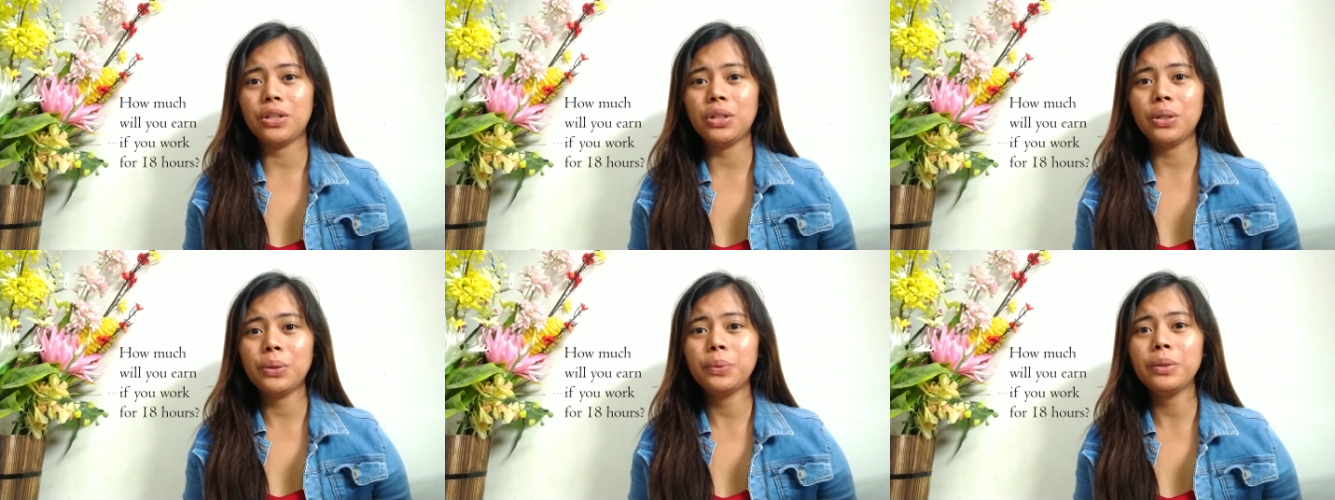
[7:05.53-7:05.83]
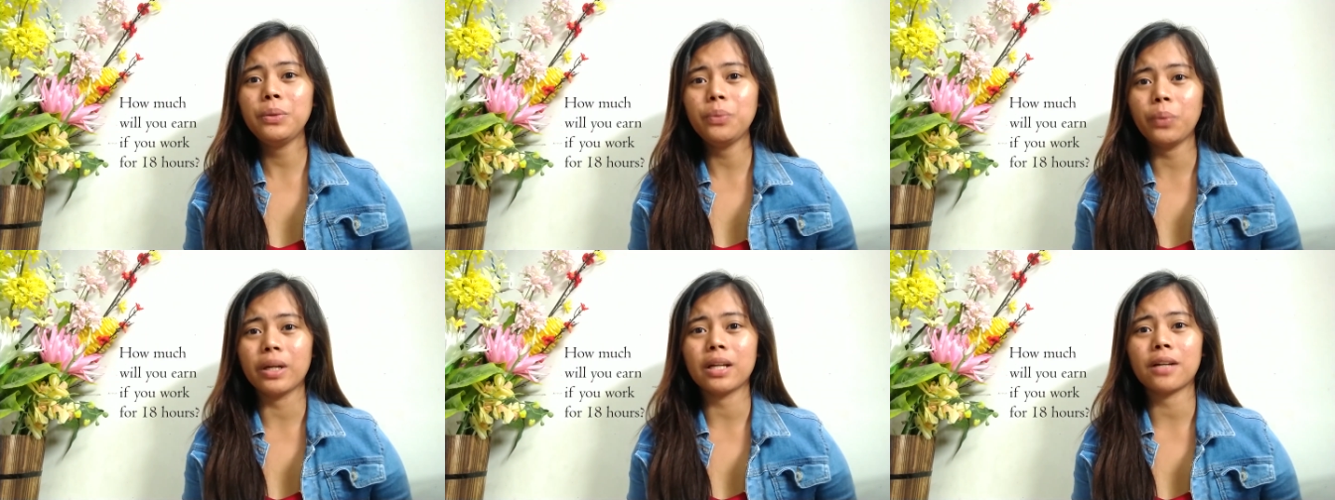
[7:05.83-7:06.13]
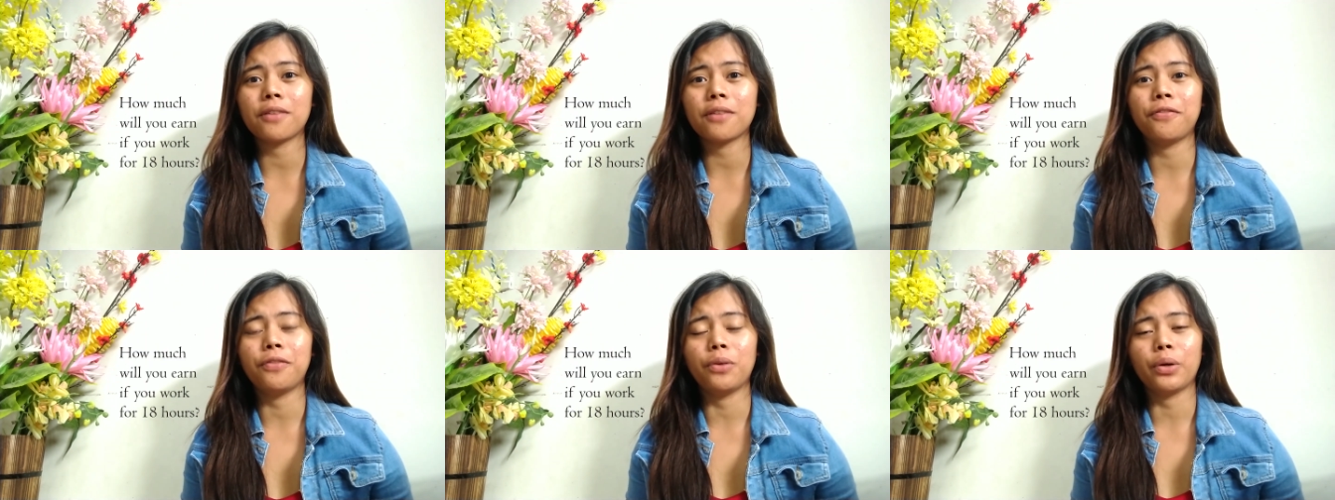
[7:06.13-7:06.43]
you would
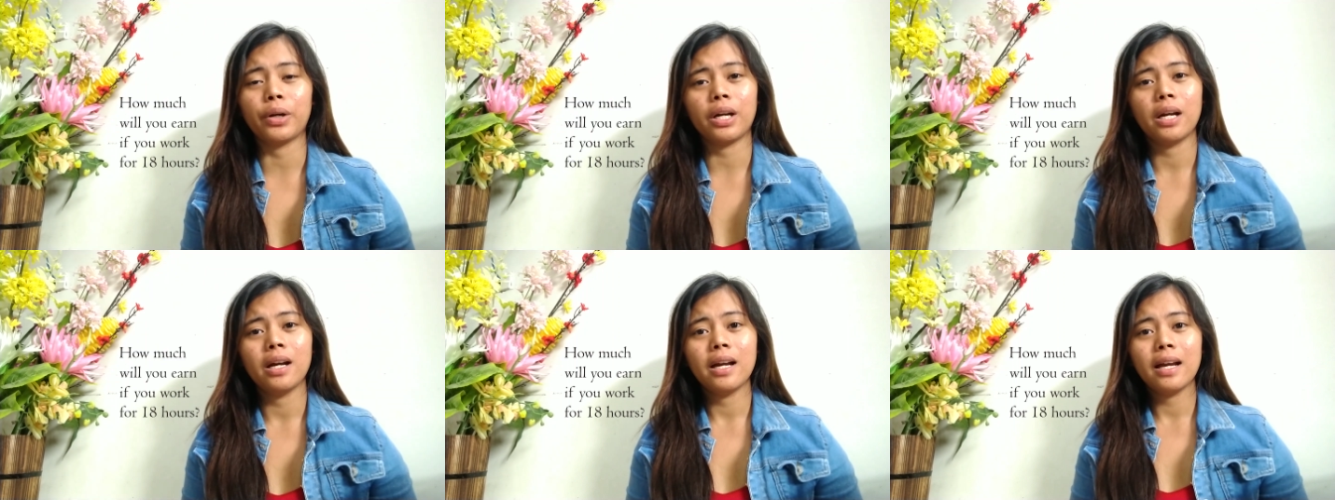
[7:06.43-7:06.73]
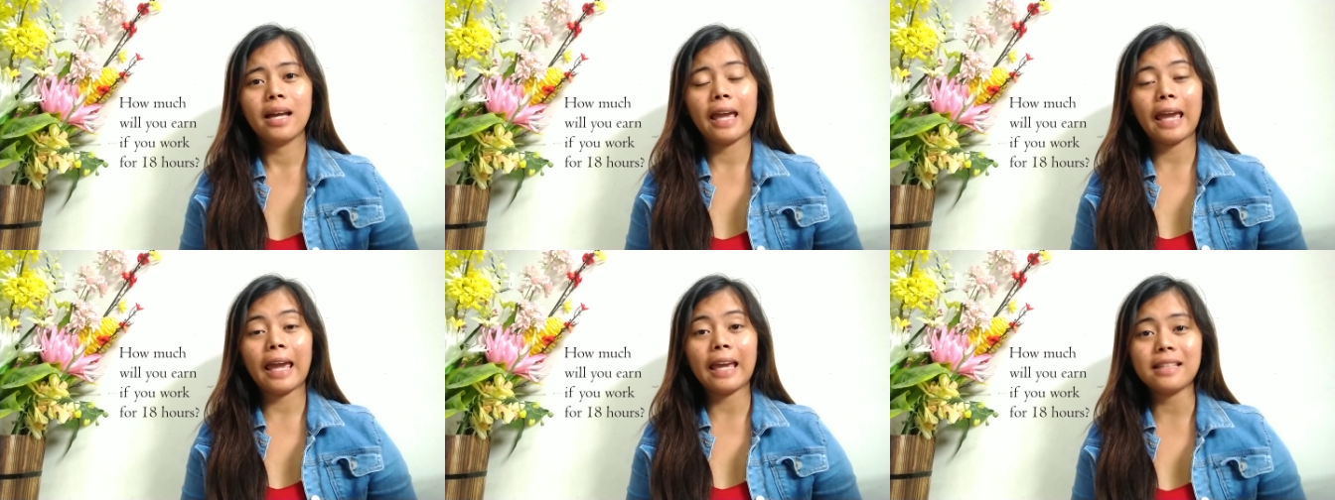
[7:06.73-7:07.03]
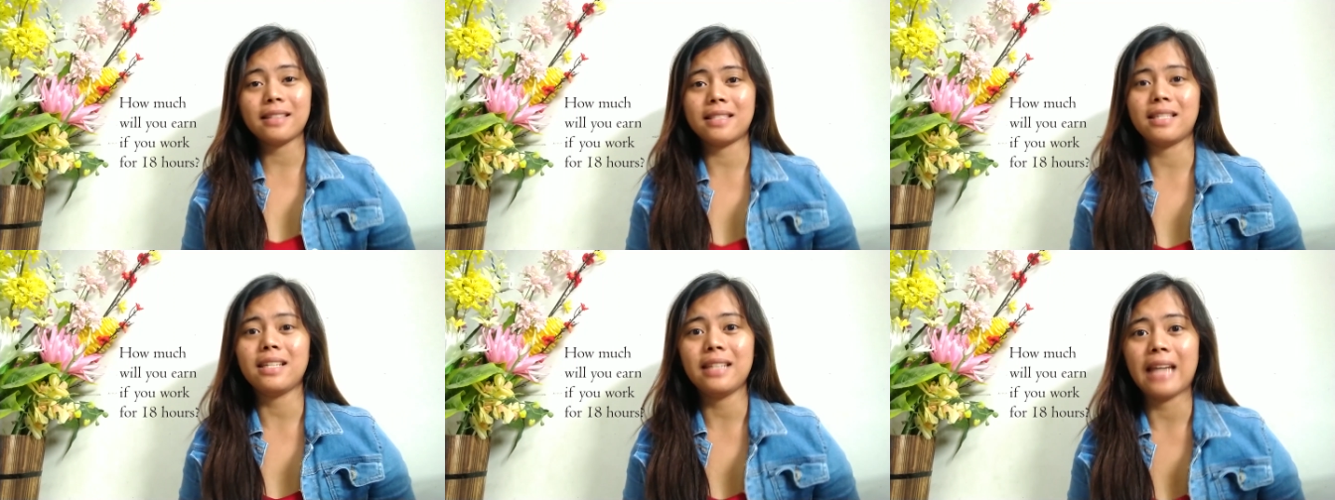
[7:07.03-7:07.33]
work for
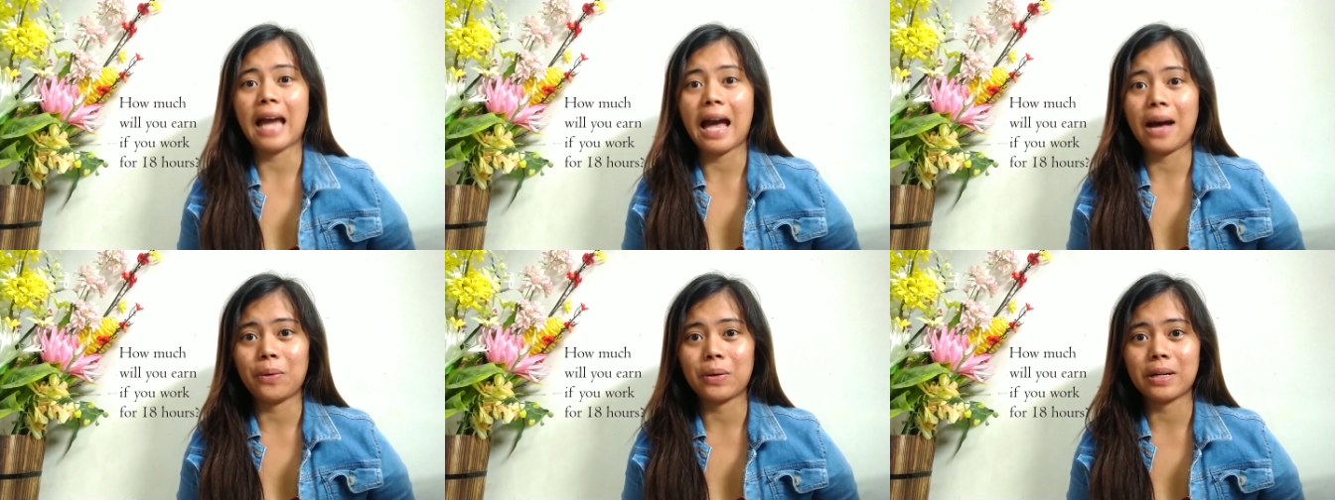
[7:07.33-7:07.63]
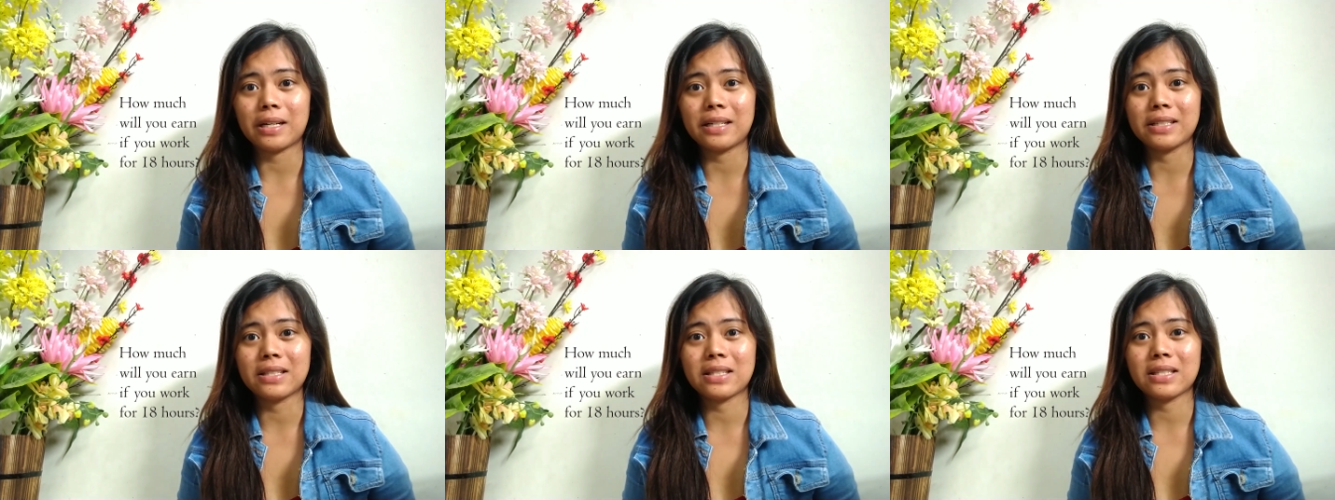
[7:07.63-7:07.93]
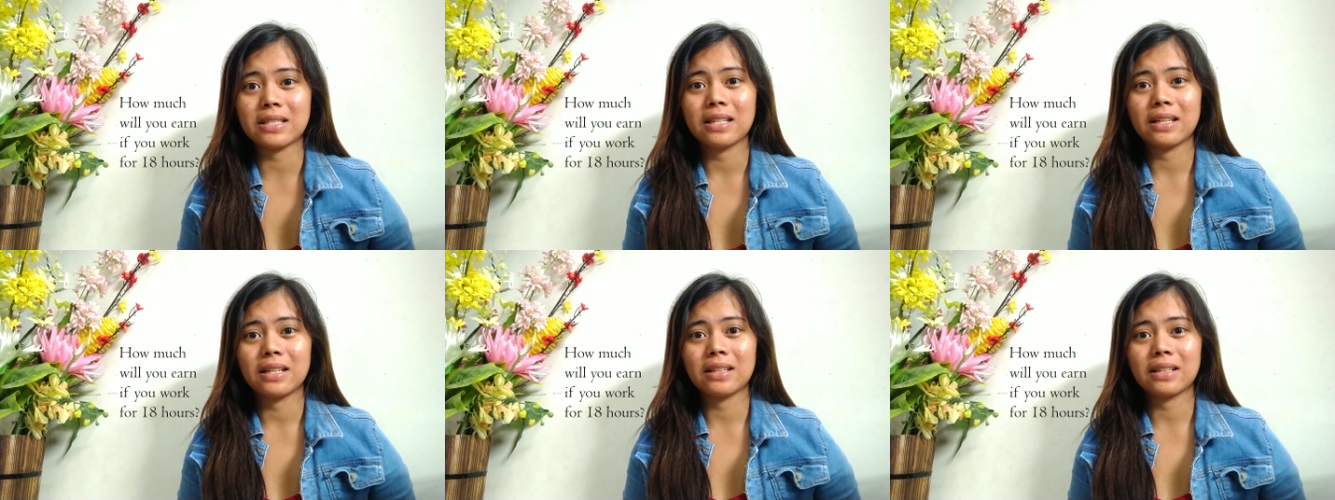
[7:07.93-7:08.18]
18 hours?